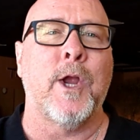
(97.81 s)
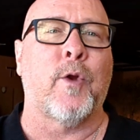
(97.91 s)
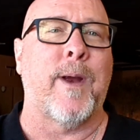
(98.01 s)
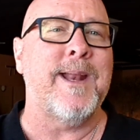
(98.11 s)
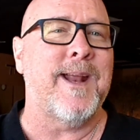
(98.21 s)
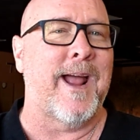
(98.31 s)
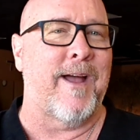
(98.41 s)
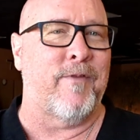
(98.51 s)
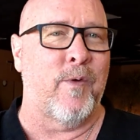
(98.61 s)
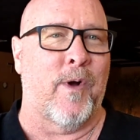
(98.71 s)
Great to
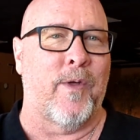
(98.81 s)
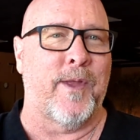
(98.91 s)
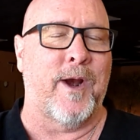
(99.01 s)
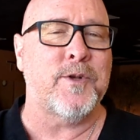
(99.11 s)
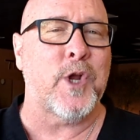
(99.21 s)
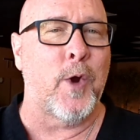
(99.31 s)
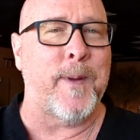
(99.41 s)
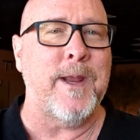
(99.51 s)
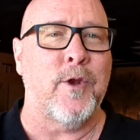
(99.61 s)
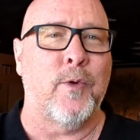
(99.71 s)
have you all there.
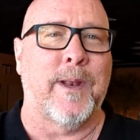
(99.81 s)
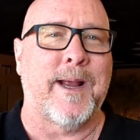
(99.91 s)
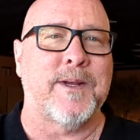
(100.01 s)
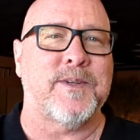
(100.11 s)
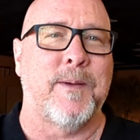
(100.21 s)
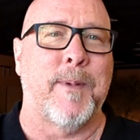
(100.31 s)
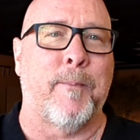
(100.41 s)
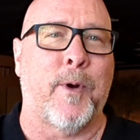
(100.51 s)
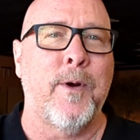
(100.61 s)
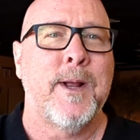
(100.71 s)
Toby, new Legacy
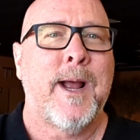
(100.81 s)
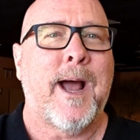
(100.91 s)
member.